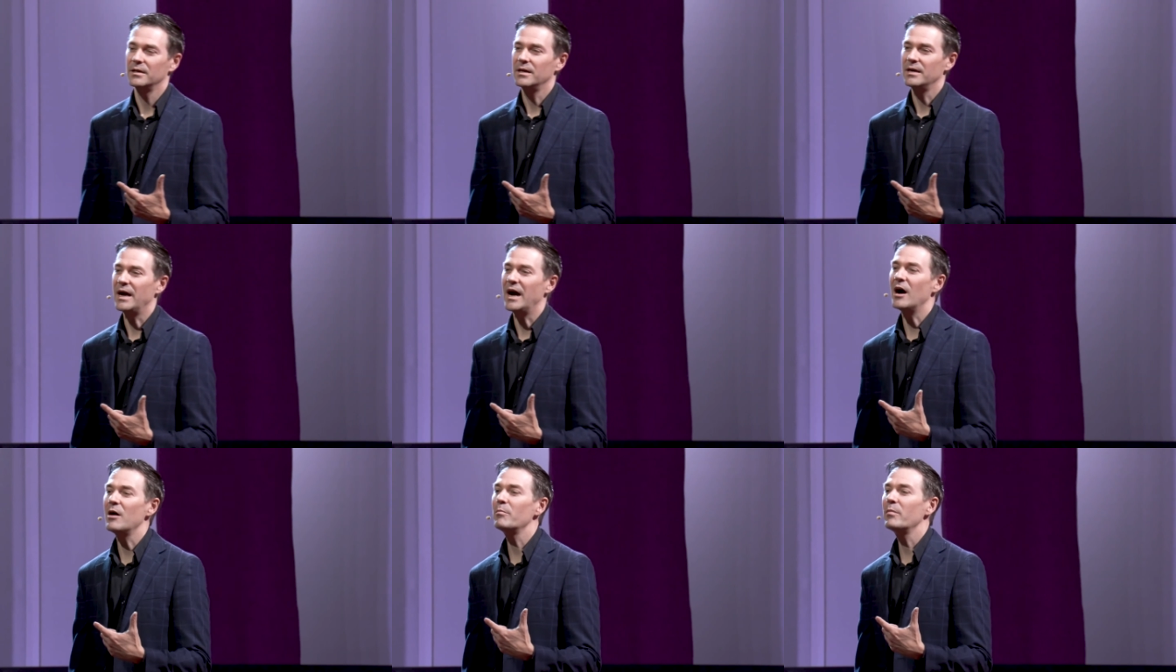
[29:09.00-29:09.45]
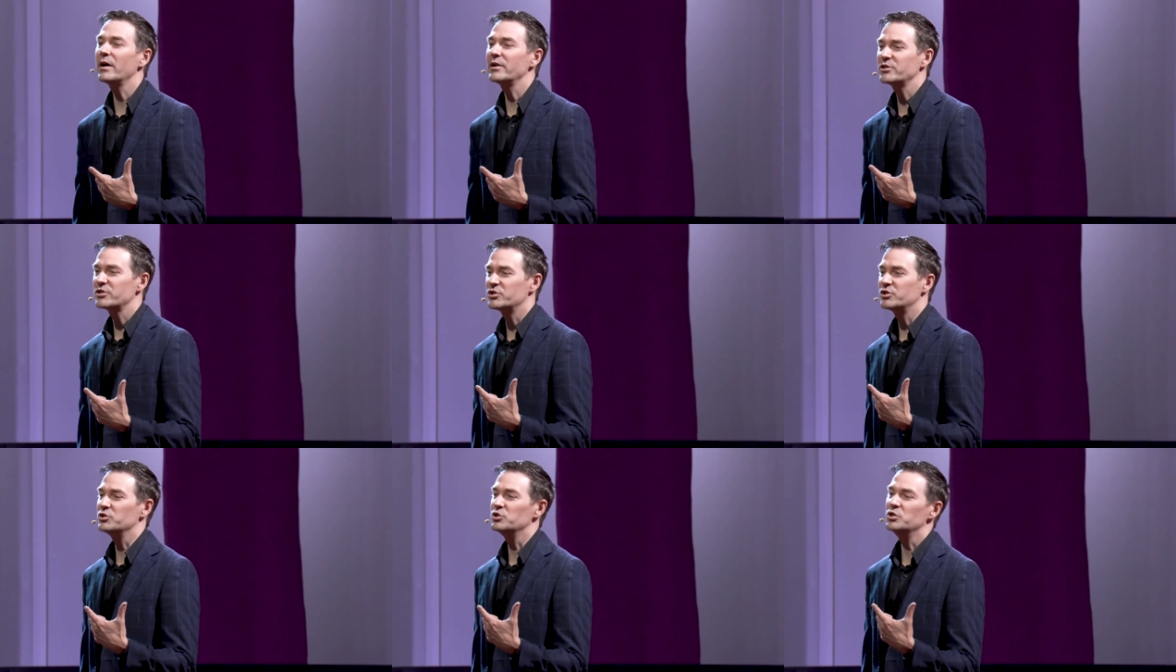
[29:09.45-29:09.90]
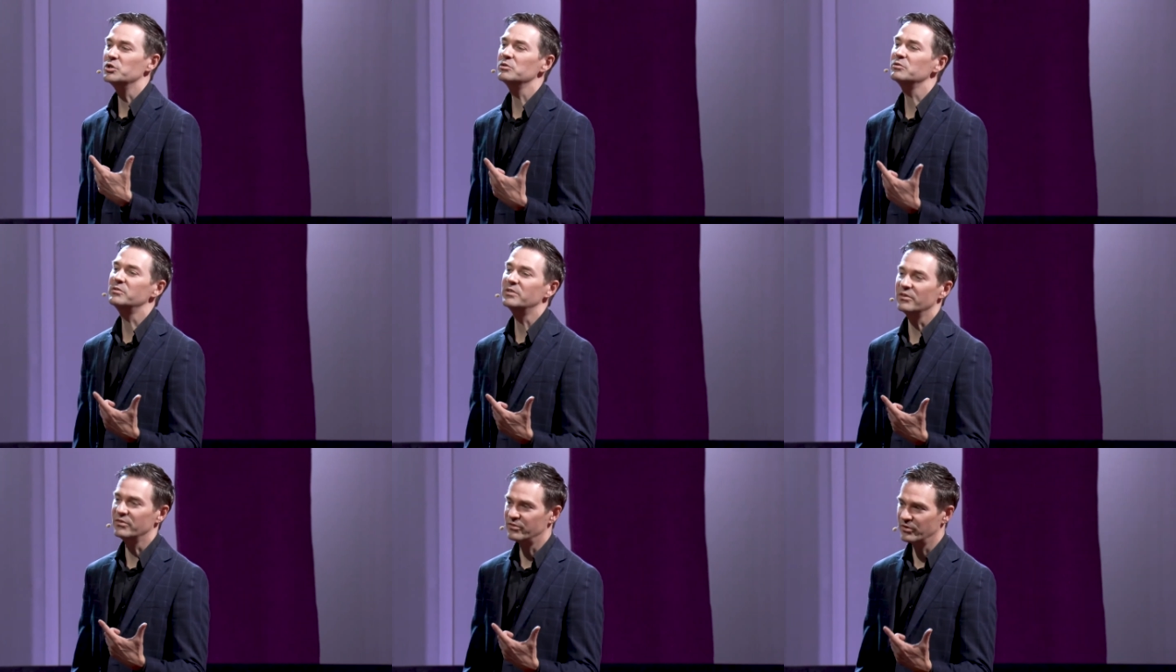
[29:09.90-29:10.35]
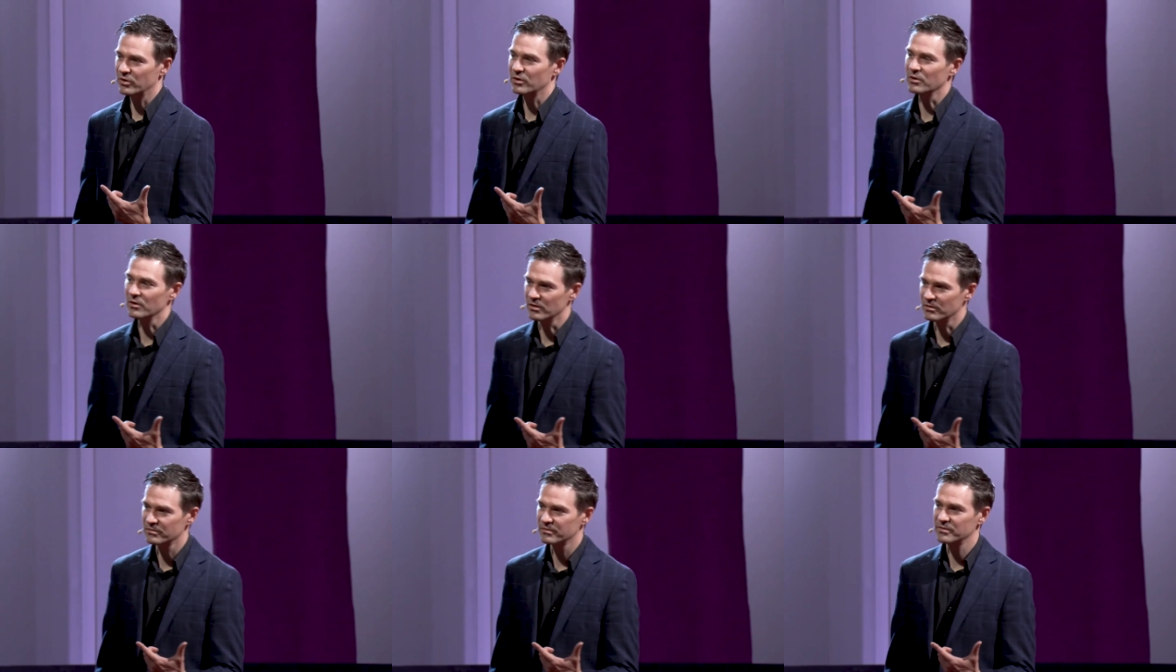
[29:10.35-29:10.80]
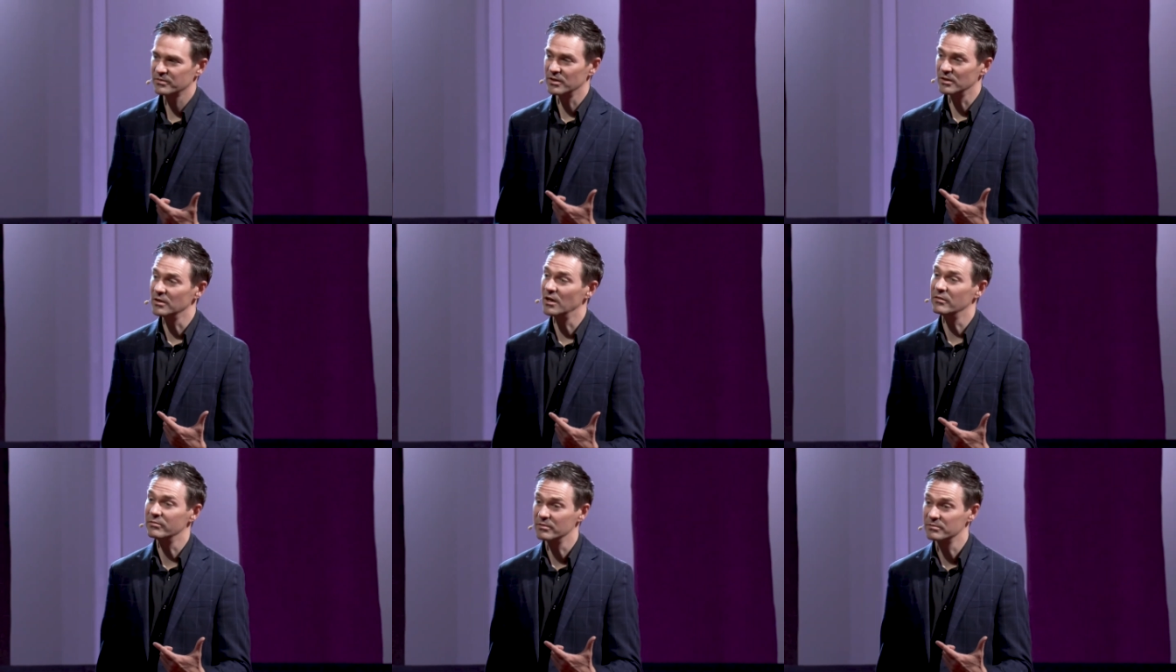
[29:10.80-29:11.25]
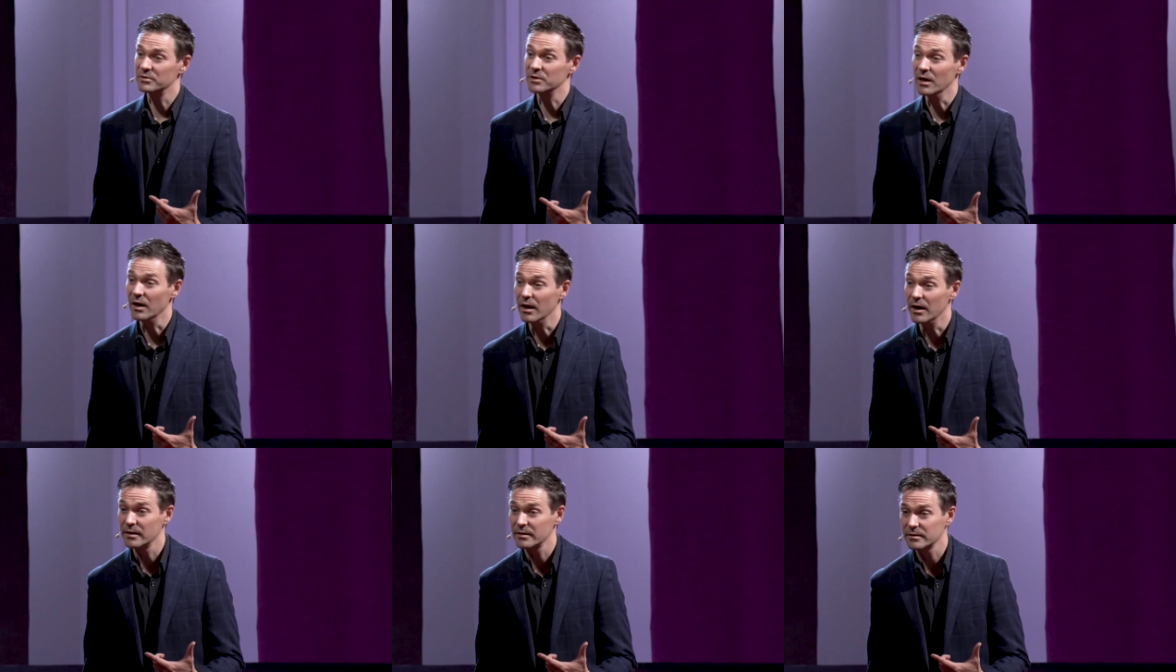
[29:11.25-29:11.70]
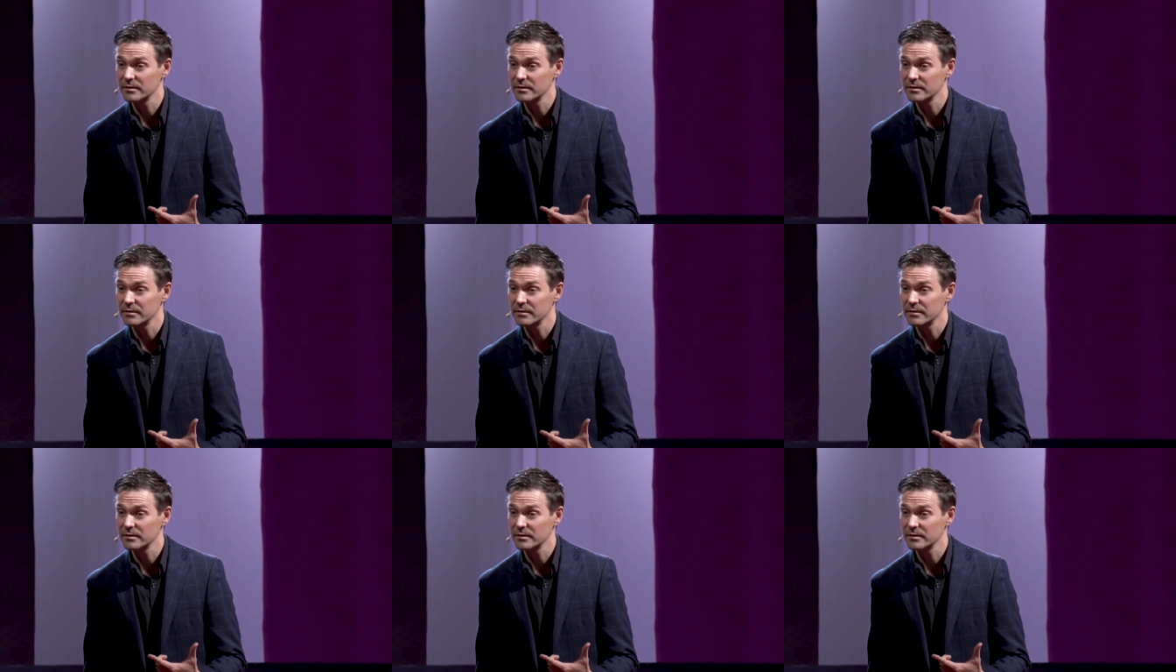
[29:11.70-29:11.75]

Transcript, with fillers: How much do you deserve the love of God?